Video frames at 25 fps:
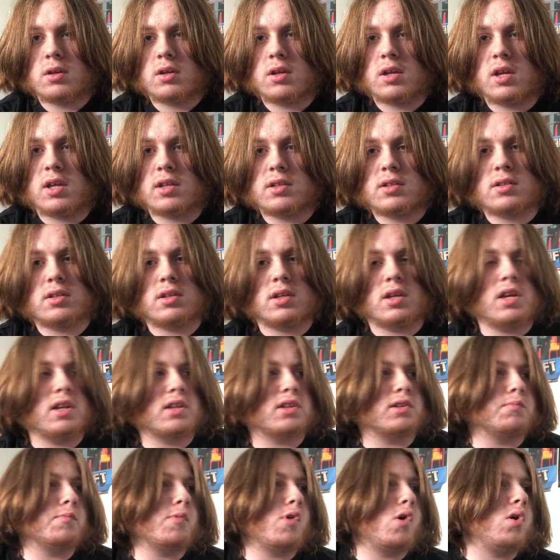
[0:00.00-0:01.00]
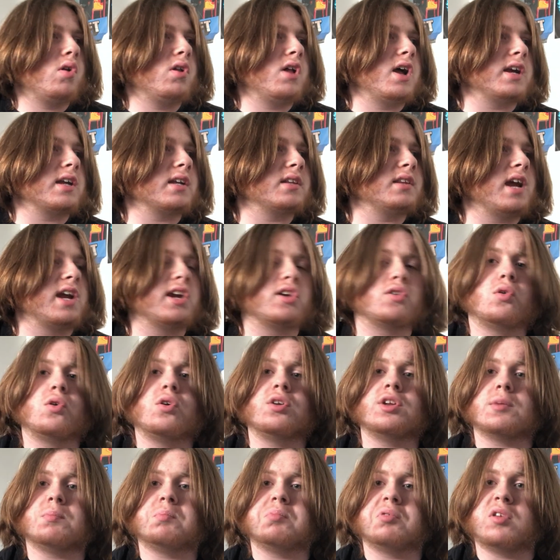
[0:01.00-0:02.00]
It's more like, they
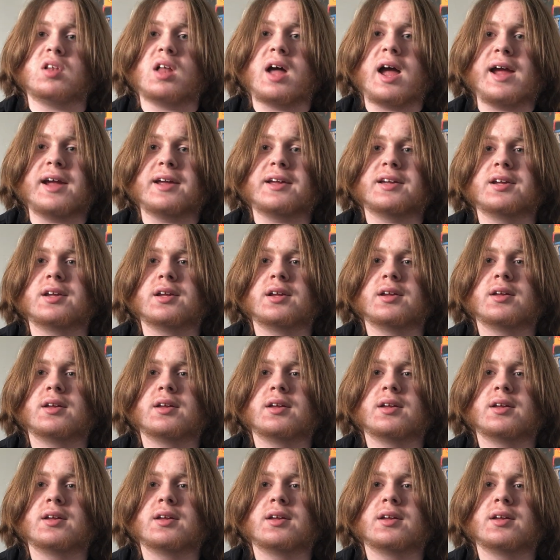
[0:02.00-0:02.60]
call it a plaque.